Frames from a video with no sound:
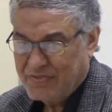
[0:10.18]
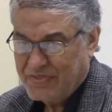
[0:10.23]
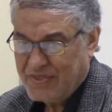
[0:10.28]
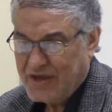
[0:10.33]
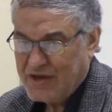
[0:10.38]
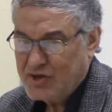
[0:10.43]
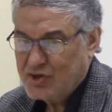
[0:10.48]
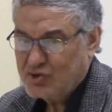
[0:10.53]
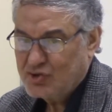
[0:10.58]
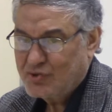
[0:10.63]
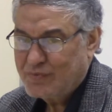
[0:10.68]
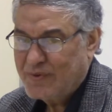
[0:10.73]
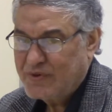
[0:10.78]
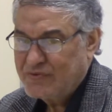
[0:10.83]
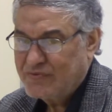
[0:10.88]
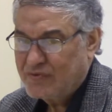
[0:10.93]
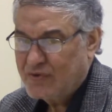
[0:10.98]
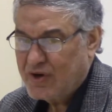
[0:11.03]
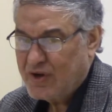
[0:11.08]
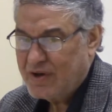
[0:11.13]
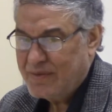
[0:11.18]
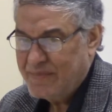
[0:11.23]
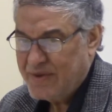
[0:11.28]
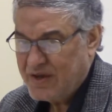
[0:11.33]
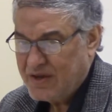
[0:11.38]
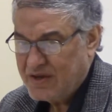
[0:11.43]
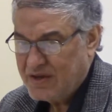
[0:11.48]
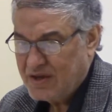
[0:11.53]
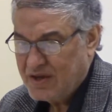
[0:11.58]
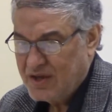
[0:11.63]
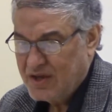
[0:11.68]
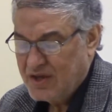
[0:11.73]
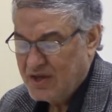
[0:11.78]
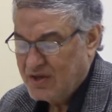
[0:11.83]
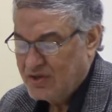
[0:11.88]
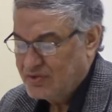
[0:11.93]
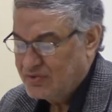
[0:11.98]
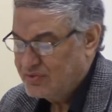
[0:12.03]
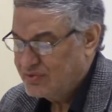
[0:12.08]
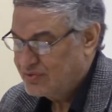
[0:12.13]
Thank you so much for coming
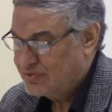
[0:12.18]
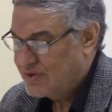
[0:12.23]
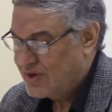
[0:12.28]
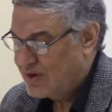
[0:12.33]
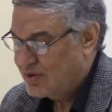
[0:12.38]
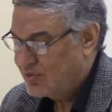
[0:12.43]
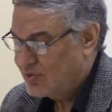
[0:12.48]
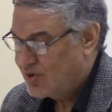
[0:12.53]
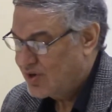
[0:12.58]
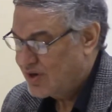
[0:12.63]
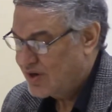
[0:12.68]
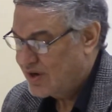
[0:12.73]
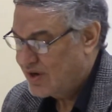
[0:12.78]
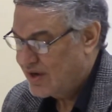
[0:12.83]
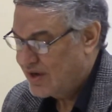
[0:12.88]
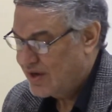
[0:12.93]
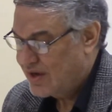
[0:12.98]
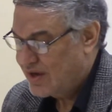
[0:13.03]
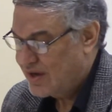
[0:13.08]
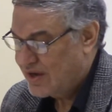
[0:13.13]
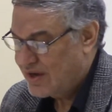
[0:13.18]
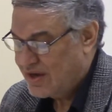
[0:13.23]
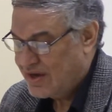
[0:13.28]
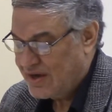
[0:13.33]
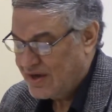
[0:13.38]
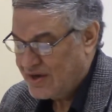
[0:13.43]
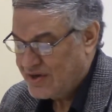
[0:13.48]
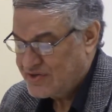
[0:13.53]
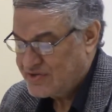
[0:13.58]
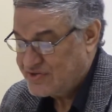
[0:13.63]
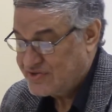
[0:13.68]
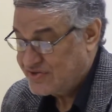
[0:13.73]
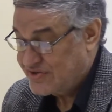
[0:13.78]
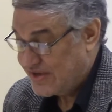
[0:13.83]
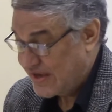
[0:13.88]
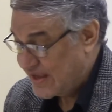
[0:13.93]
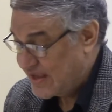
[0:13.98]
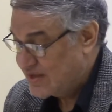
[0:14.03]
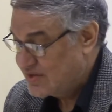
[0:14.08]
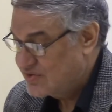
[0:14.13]
to our
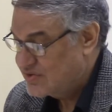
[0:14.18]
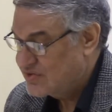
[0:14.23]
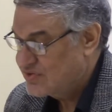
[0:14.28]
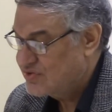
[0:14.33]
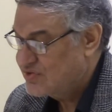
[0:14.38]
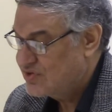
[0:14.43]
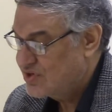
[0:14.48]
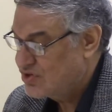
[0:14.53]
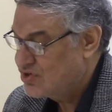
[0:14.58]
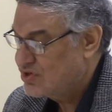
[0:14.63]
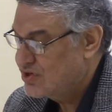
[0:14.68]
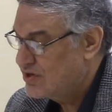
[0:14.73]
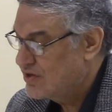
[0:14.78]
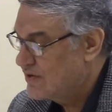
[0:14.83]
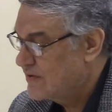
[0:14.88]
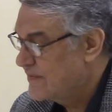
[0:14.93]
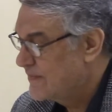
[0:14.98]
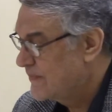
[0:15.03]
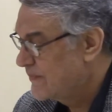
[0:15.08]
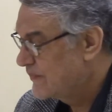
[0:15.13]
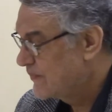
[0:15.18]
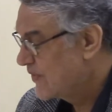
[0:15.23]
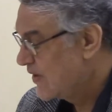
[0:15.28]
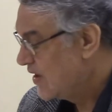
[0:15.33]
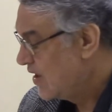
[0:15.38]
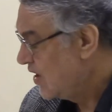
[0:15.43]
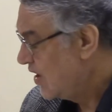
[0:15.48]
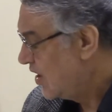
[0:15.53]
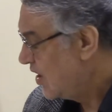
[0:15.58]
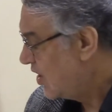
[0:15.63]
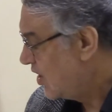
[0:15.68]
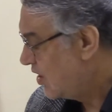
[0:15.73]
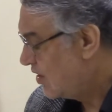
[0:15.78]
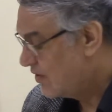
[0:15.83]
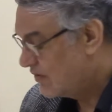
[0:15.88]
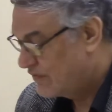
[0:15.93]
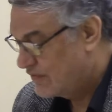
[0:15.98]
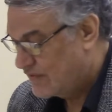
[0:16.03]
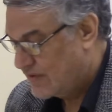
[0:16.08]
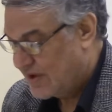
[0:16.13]
second session
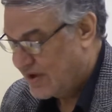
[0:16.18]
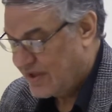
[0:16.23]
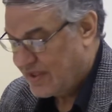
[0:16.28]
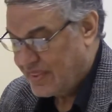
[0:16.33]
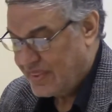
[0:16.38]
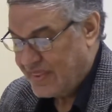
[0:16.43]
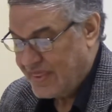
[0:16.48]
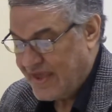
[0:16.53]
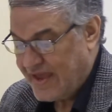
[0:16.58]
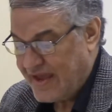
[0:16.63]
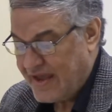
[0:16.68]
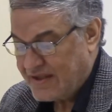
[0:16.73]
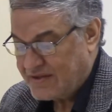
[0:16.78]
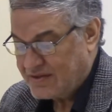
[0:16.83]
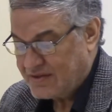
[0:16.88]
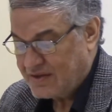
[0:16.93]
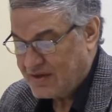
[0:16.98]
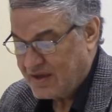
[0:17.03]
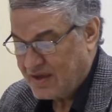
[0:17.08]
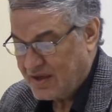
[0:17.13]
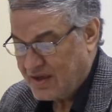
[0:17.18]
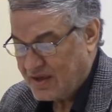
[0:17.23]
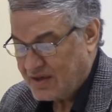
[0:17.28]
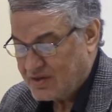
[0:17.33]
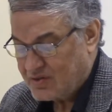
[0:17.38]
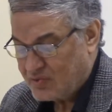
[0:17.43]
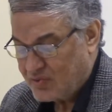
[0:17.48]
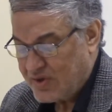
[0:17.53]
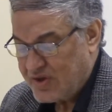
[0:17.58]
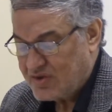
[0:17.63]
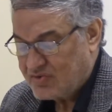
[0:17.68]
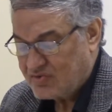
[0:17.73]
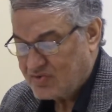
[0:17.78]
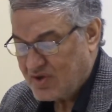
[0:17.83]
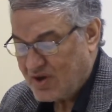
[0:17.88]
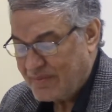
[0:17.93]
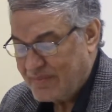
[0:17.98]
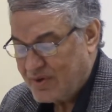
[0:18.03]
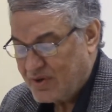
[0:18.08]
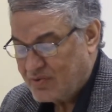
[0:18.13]
of that great
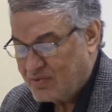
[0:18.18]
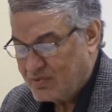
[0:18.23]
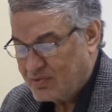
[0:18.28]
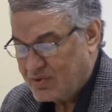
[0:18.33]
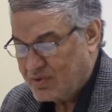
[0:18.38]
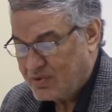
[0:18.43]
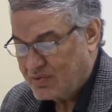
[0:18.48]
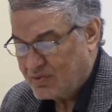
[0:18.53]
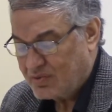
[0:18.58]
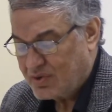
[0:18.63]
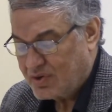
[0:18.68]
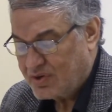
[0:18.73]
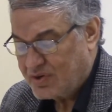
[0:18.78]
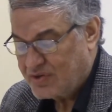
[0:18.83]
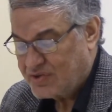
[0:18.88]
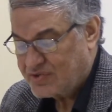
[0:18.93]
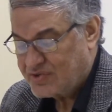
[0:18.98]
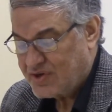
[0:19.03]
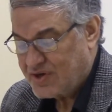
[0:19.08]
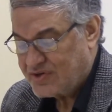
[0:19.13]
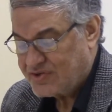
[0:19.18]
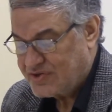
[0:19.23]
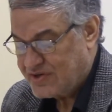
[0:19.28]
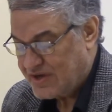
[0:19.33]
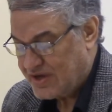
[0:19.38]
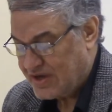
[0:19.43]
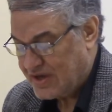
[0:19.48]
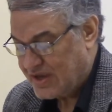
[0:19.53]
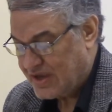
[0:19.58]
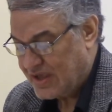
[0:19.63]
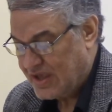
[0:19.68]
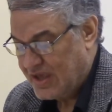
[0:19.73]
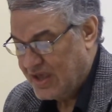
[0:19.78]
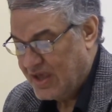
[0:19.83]
topic where we're discussing